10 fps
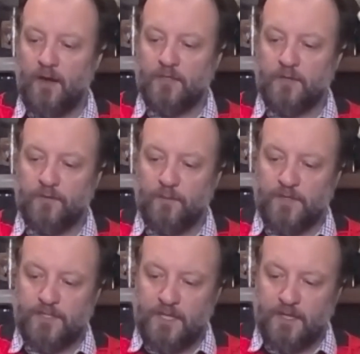character from
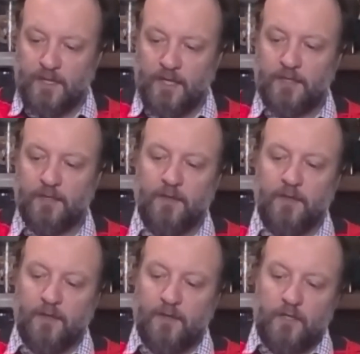the Teaninnic.
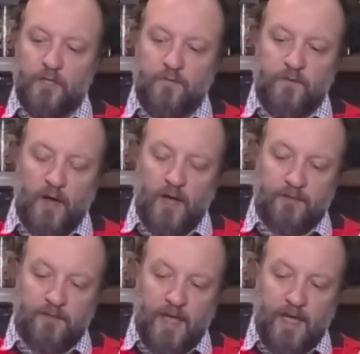You've got
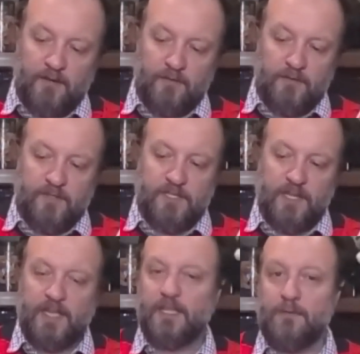that
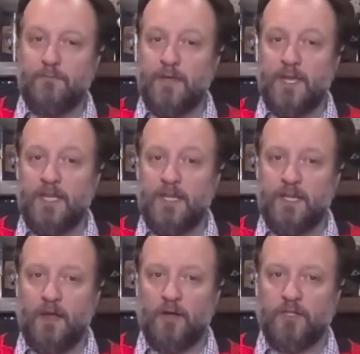slightly meaty
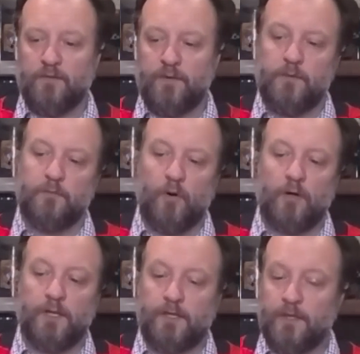character from the
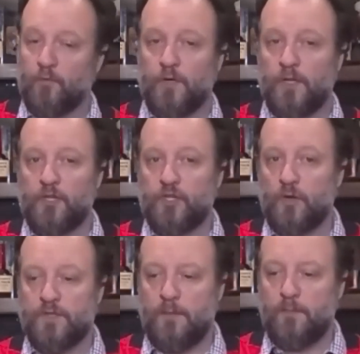Mortlock that really
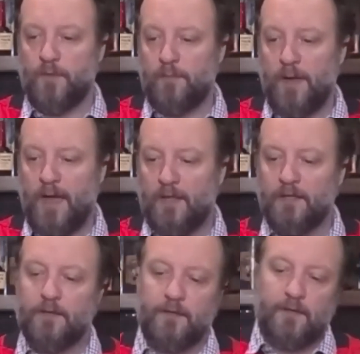shows up on the
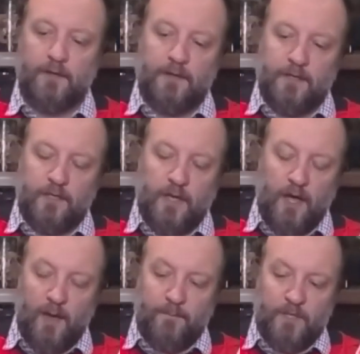palate.
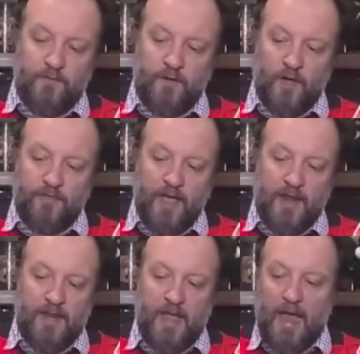You've got
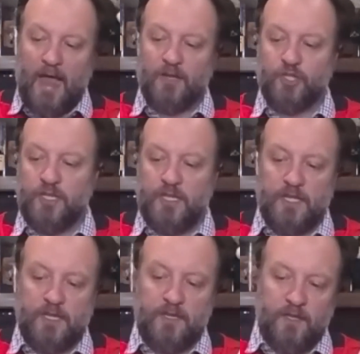that
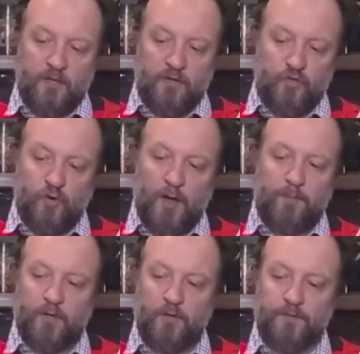ashy
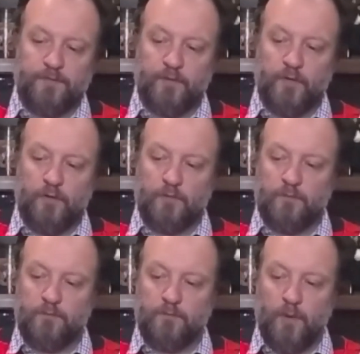tropical fruit
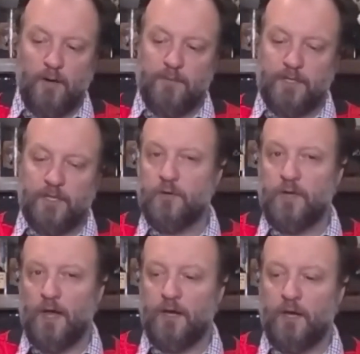barbecue
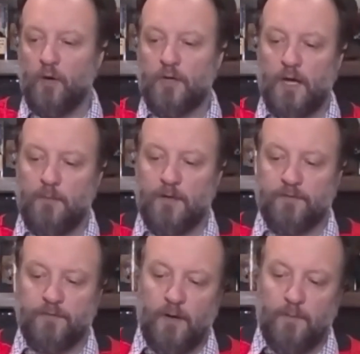kind of note coming
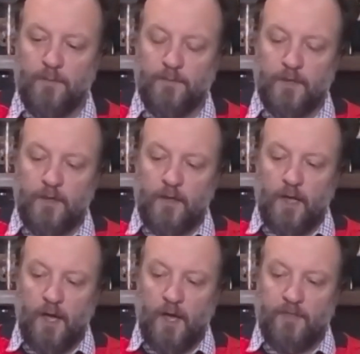from
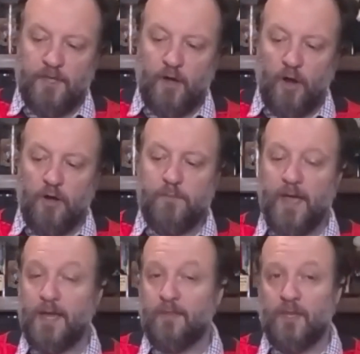the
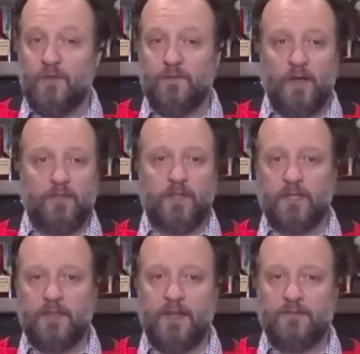Ardbeg, and then you've got
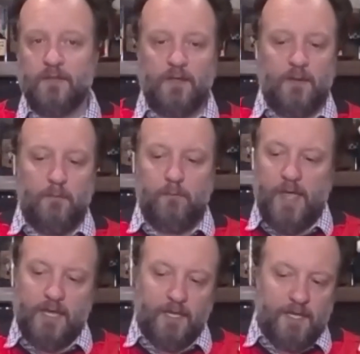like that
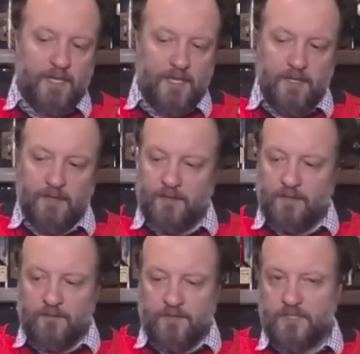bacony
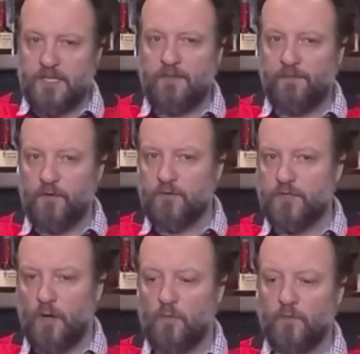seafood
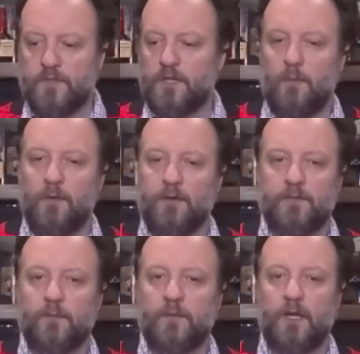tones coming
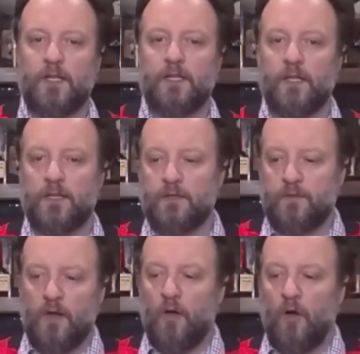from the Clynelish. You've
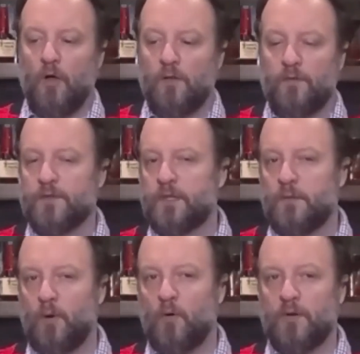got all of those
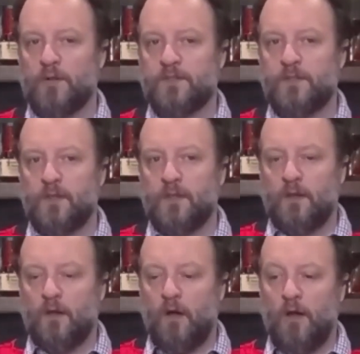components
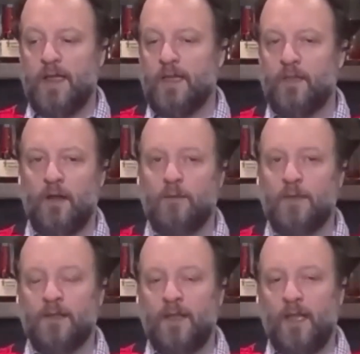are in there. I
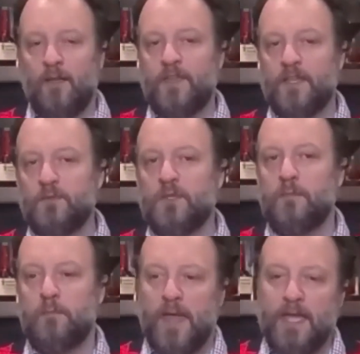mean, if this was a
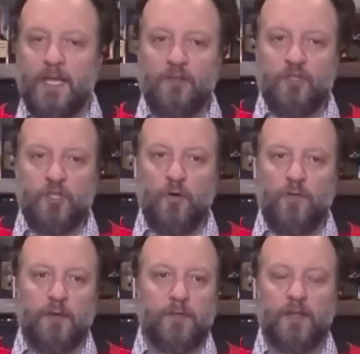baking show,
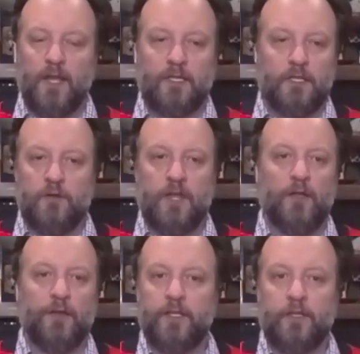they'd be like, you
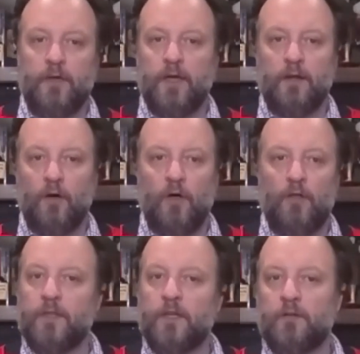nailed it. You hit
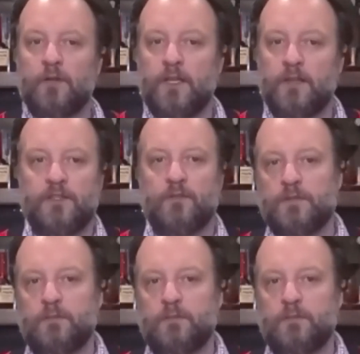all the ingredients you were